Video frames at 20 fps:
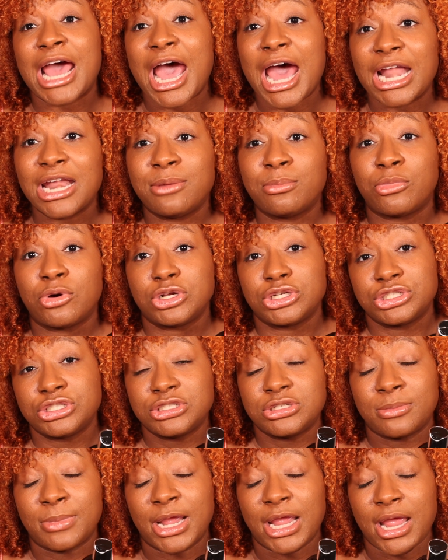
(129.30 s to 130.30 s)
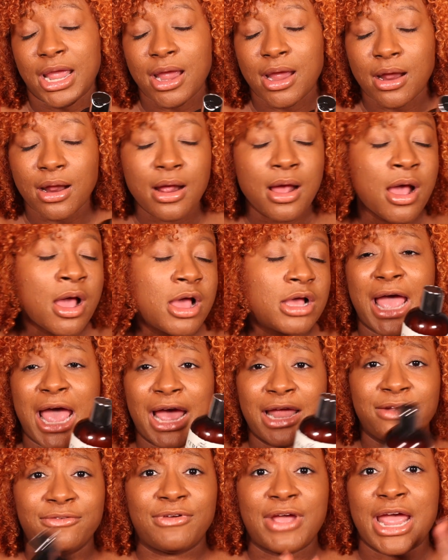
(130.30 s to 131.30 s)
adding moisture to my hair.
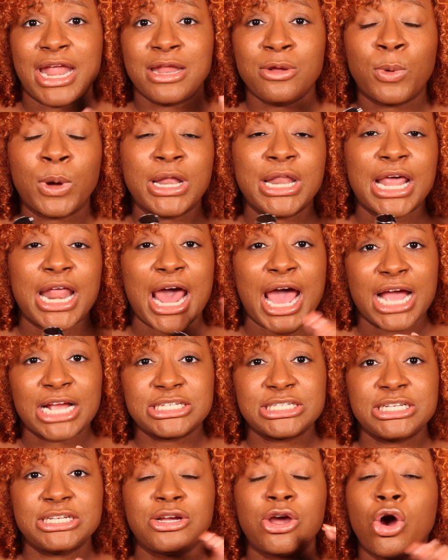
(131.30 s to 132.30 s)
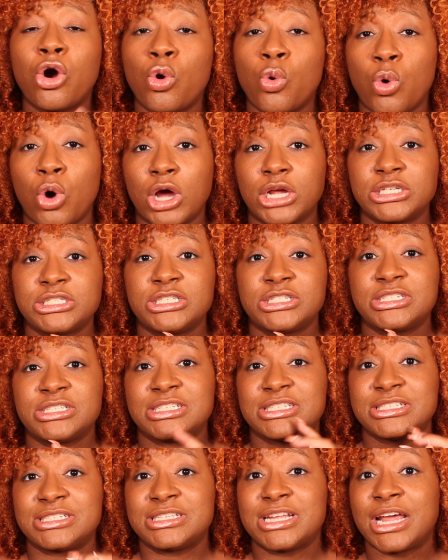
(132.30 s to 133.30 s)
And for anyone that actually co-washes
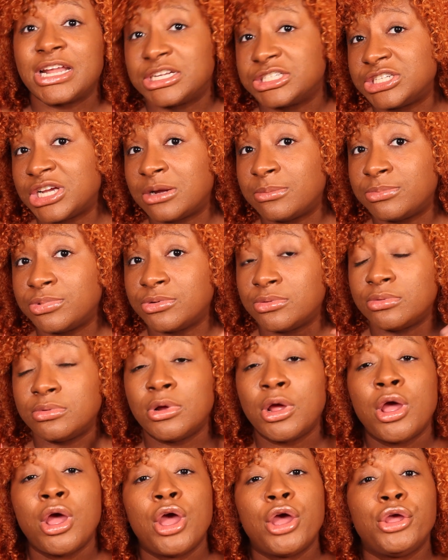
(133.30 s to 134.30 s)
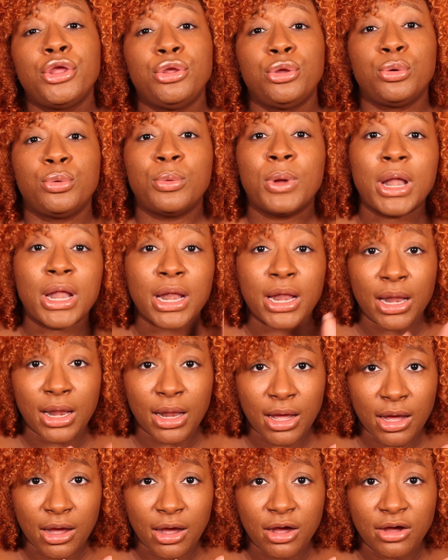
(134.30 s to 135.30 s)
instead of shampoo, you would
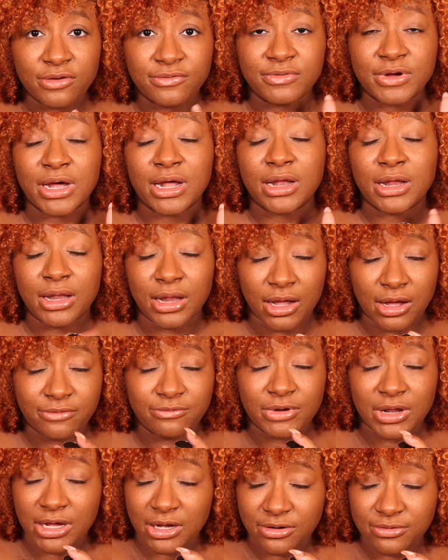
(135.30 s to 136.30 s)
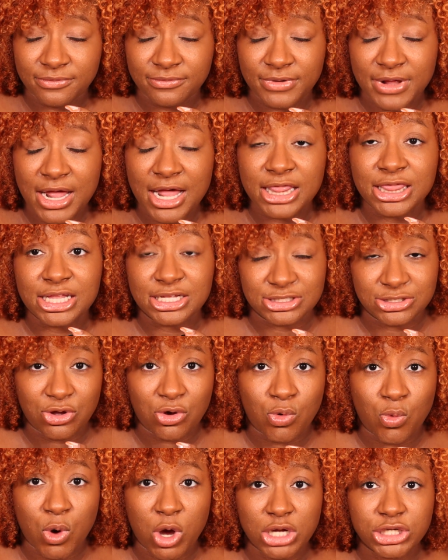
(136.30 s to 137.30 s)
love this
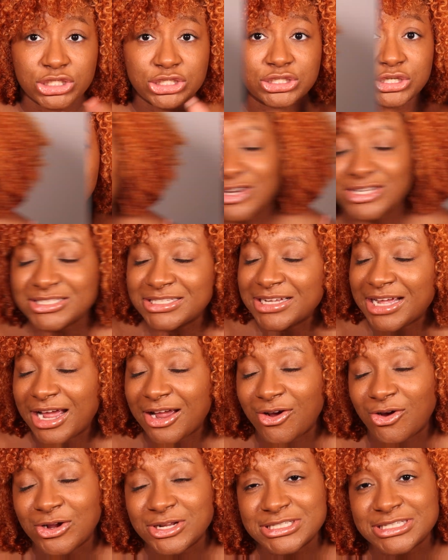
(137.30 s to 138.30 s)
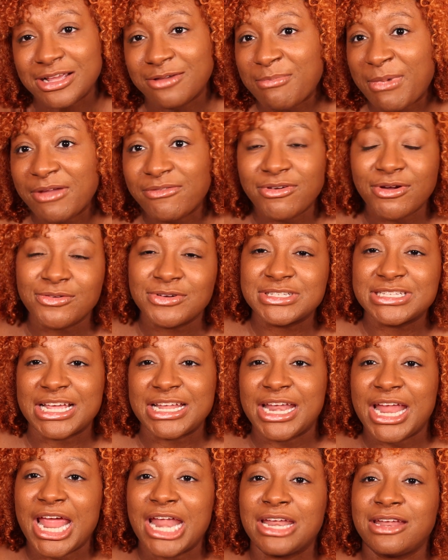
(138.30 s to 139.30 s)
co-wash. So honestly, I always give my favorites at
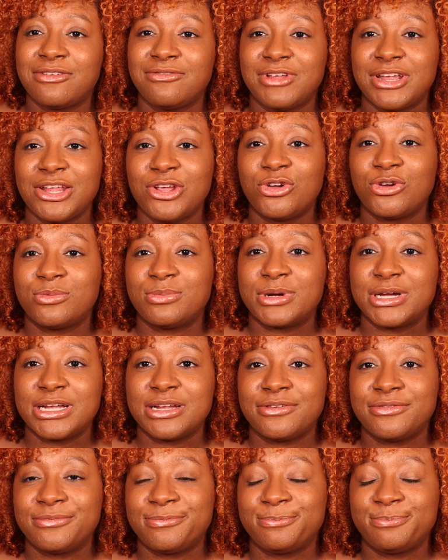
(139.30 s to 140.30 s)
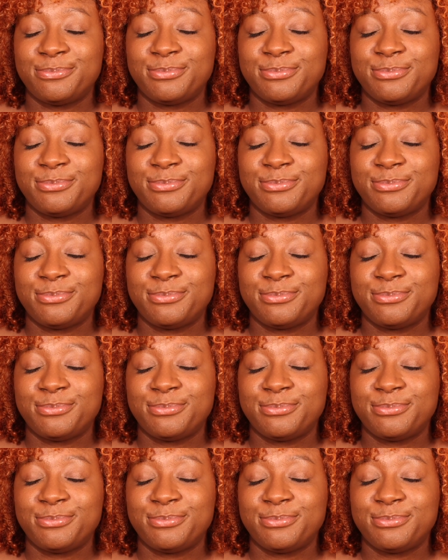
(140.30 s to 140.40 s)
the end of the video, but